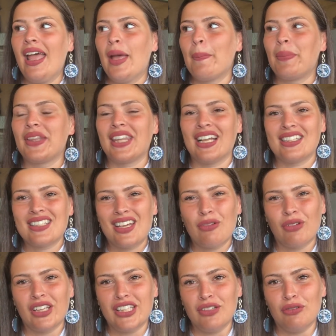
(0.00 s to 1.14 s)
But that's like
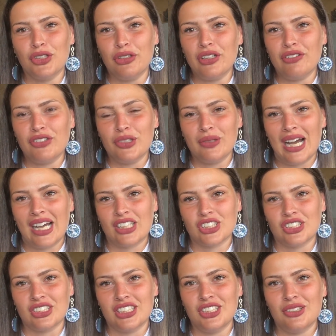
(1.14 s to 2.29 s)
really rude if you
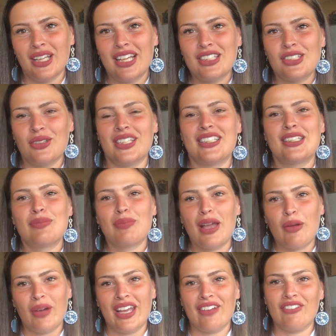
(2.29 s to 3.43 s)
actually do that. So this is my
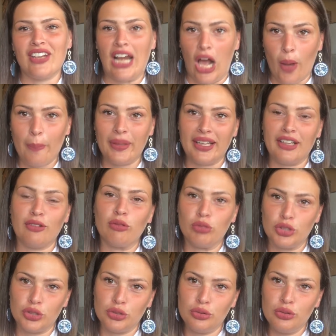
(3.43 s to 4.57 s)
way of not being
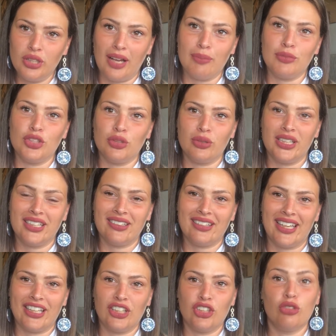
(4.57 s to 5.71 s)
rude. I'm doing it
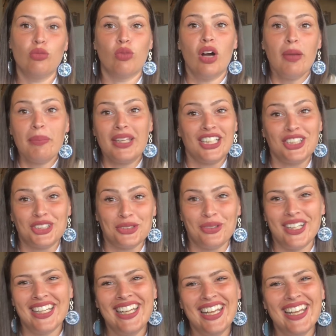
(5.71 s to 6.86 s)
like you want me to do
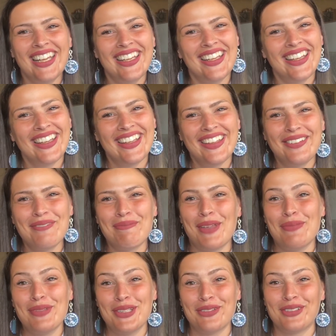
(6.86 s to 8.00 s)
it.
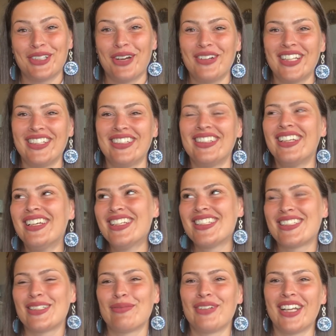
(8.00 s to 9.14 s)
Maybe you don't, and
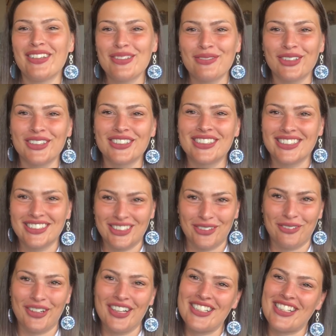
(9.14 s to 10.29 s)
someone else wants to
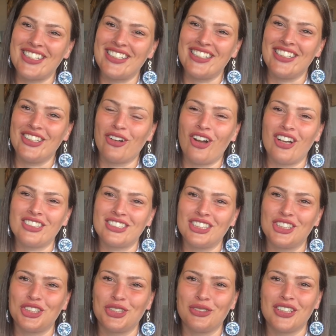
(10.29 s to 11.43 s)
watch and you're
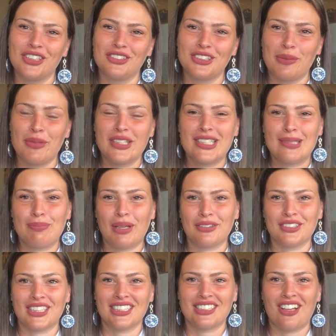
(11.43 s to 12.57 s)
hostage to it. You're someone's spouse
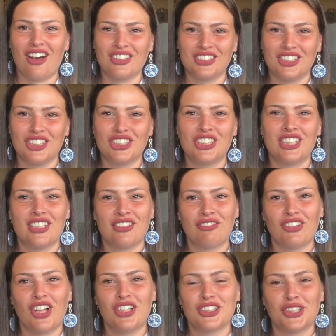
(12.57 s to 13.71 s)
that's hostage to this
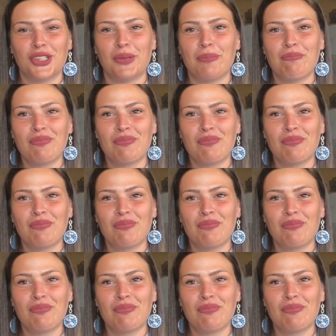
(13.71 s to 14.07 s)
FlossTube.